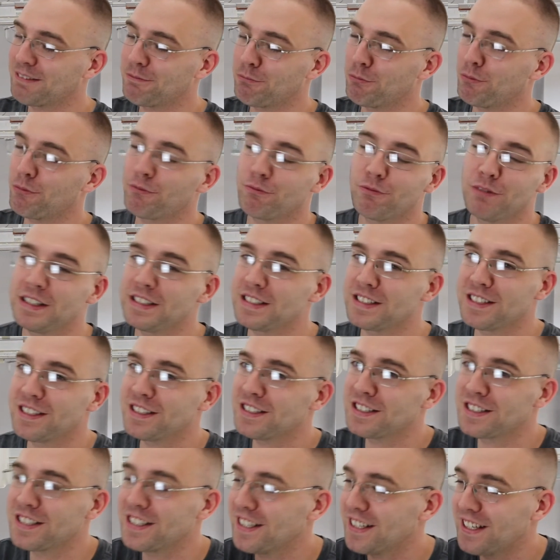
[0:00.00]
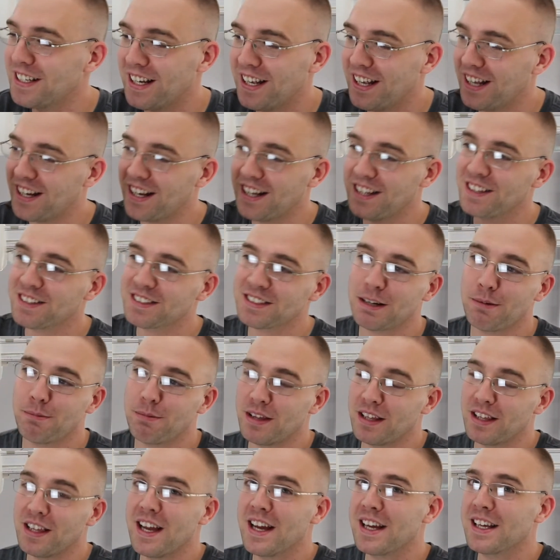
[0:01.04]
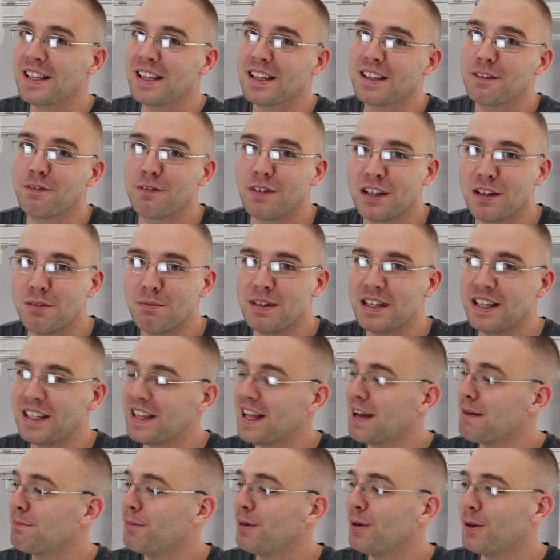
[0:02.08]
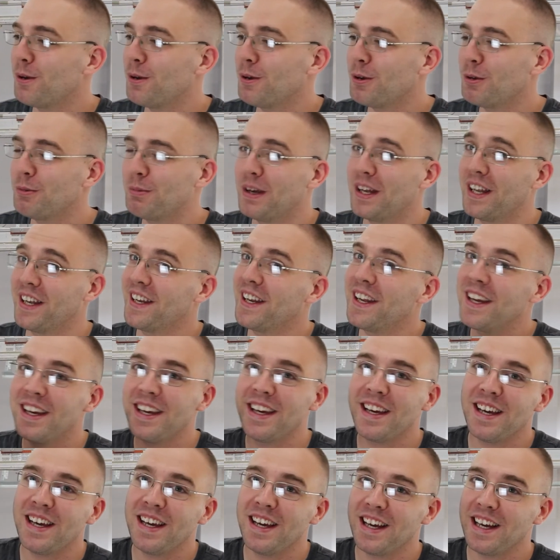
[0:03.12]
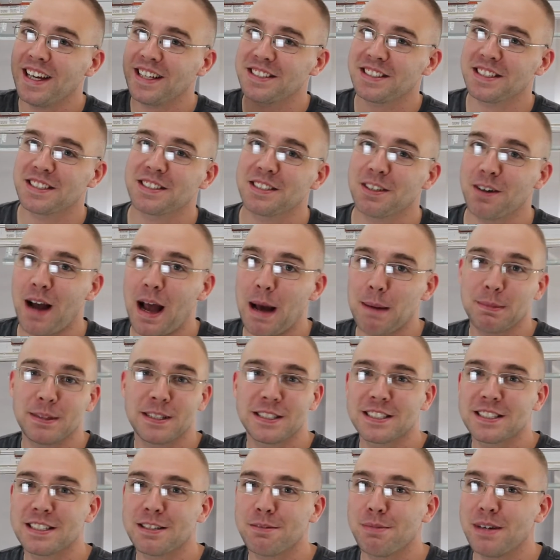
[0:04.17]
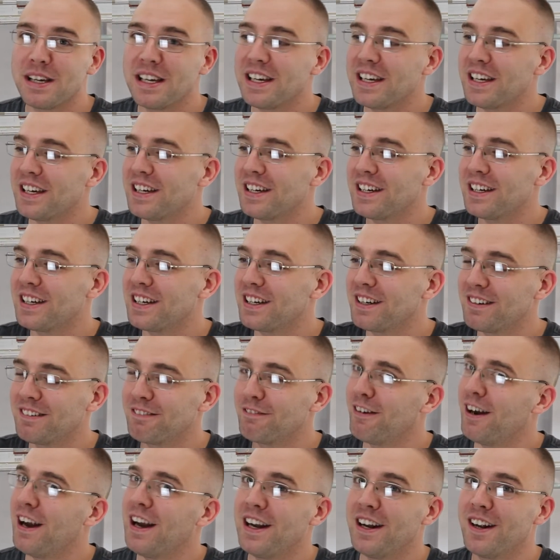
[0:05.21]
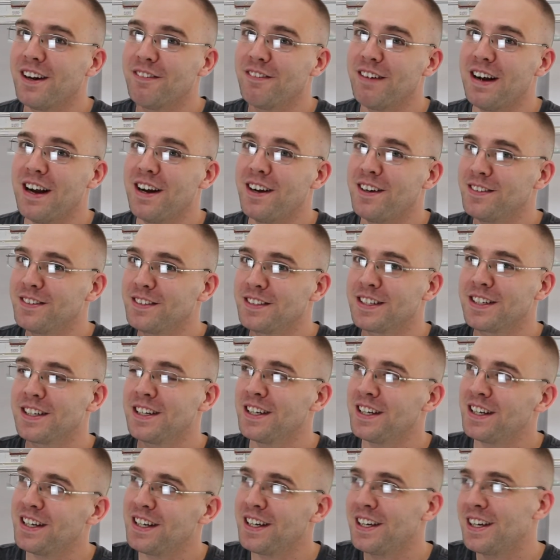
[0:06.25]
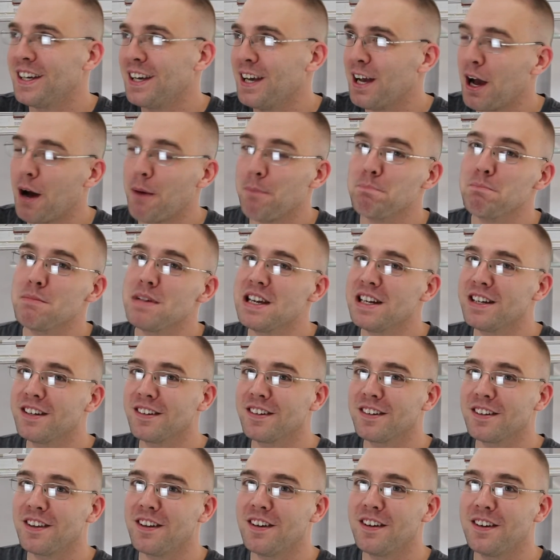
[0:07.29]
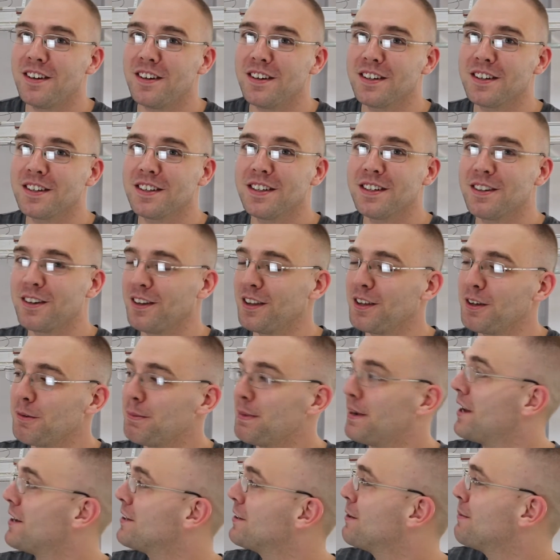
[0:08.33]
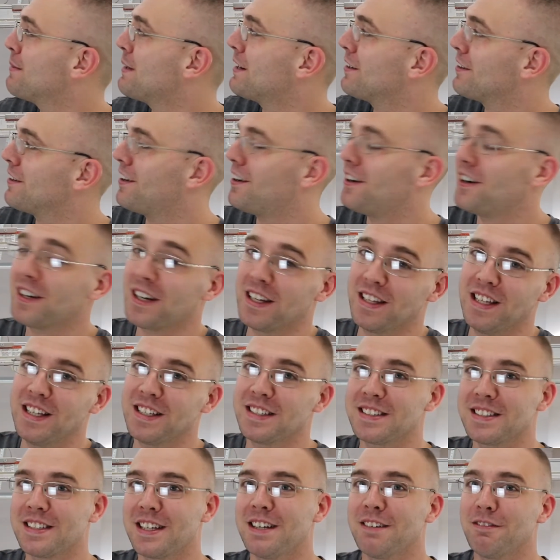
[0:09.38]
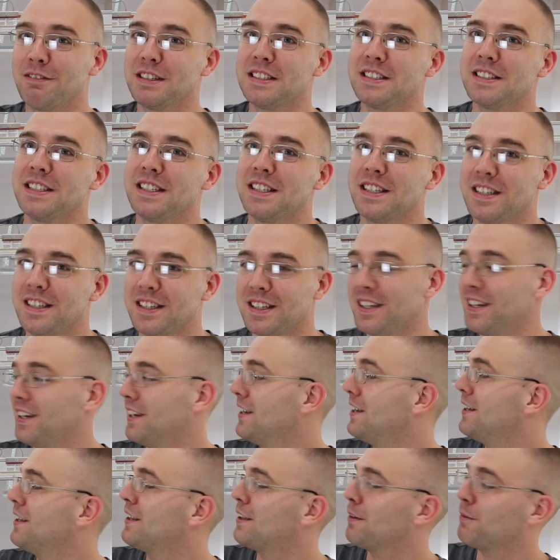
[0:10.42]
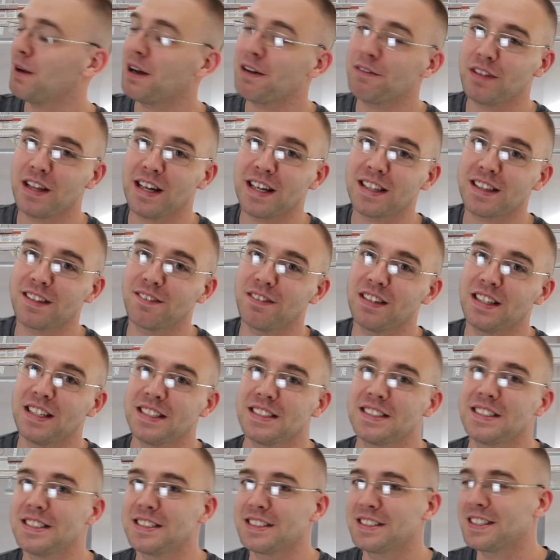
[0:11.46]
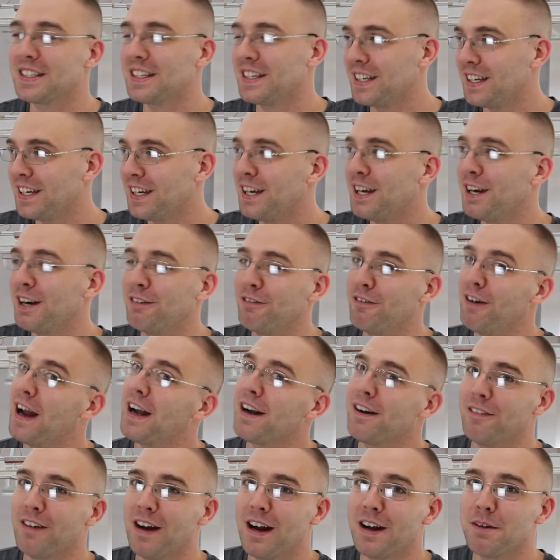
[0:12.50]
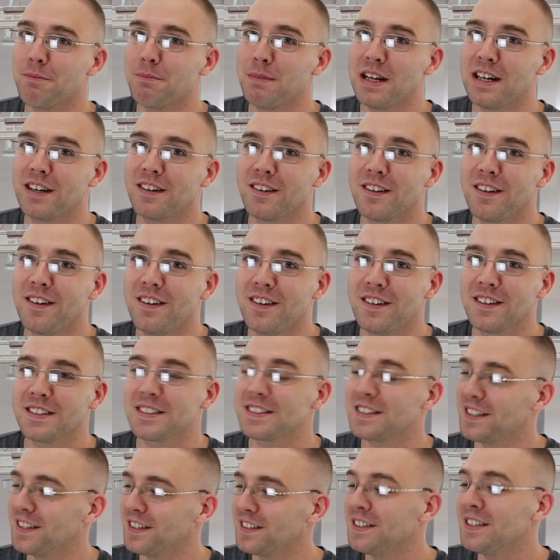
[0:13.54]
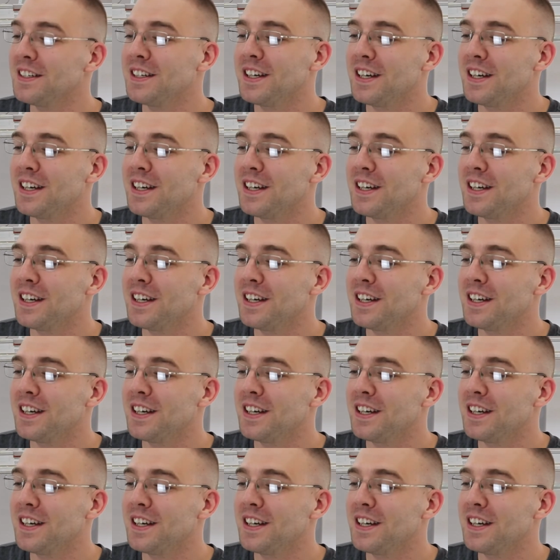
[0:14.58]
researched it and I looked up the length of the filament in that bulb, and it just so happens to be right around a meter long, or a little bit under a meter long, and this the wavelength of this is right around a meter long. So